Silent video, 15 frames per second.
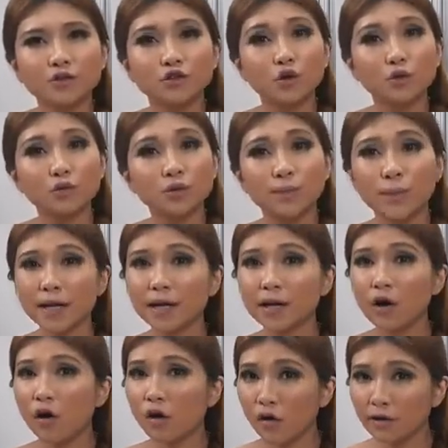so
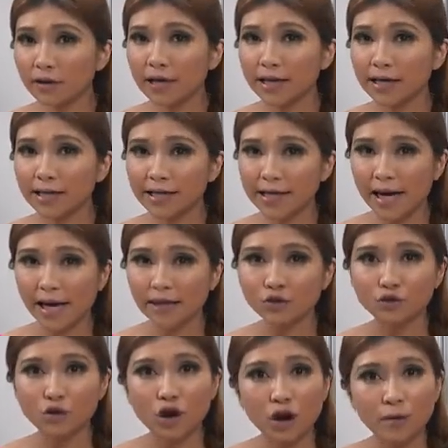spending all day in CAD
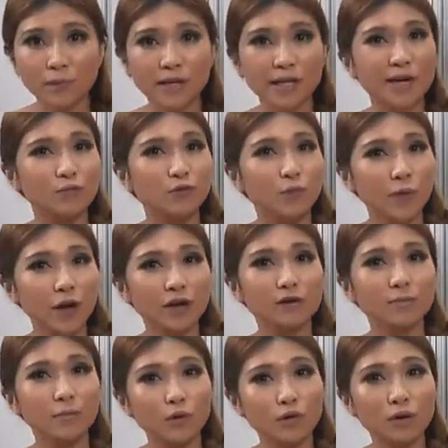to copy and repair
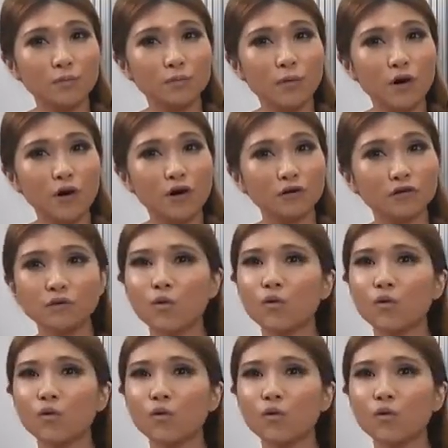a broken part